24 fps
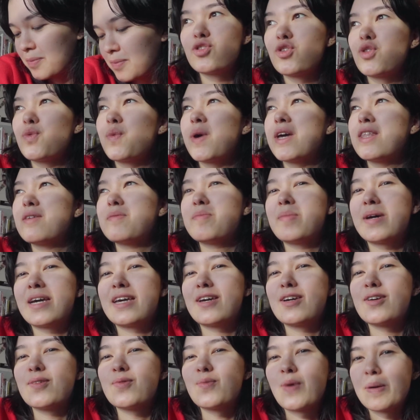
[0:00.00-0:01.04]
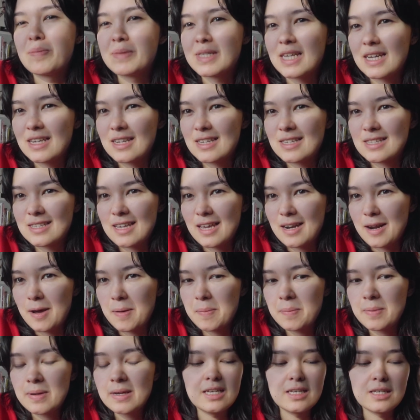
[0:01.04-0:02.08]
So the way that my website is set
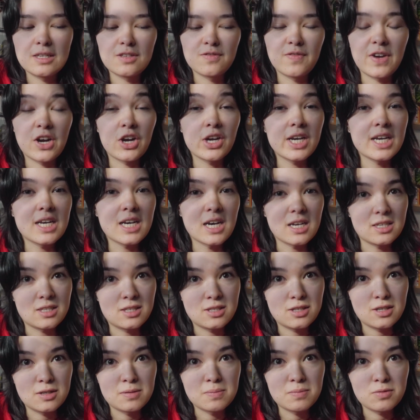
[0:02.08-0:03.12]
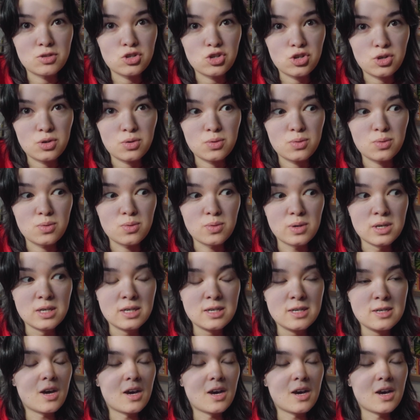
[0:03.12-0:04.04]
up is very custom to